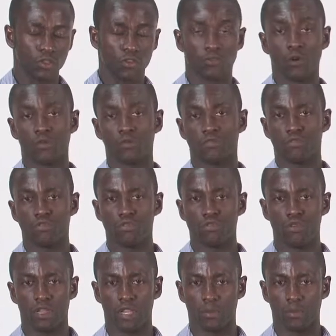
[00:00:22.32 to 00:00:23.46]
You've gone
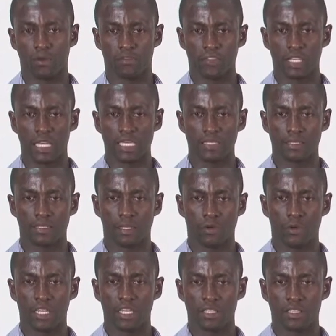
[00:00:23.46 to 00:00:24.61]
through a number of years
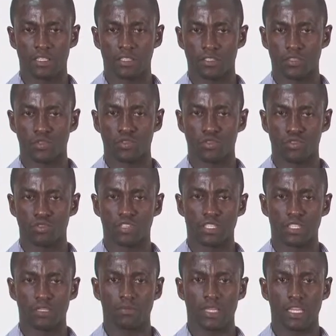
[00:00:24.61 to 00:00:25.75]
already in this
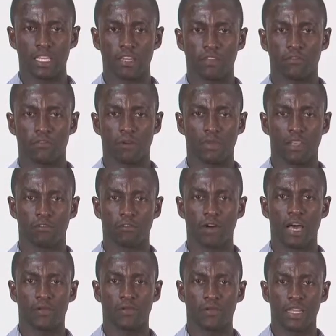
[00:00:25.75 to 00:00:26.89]
institution, beginning from level
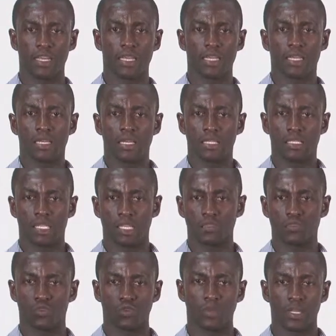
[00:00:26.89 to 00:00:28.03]
100, taking
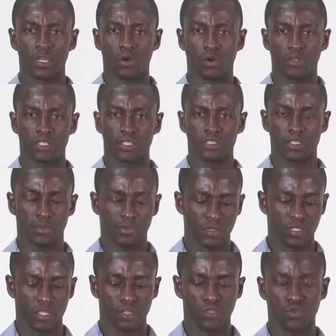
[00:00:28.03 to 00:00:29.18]
so many courses in the
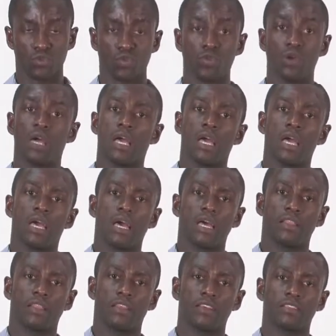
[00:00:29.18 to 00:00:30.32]
business school,
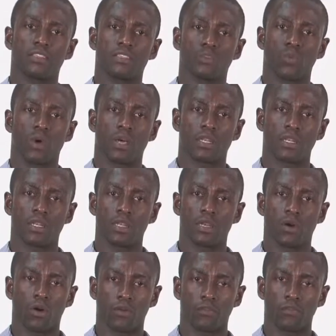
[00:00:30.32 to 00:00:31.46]
and this is one
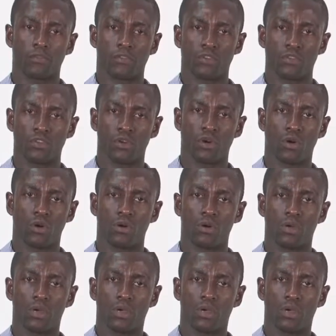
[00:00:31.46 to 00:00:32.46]
of your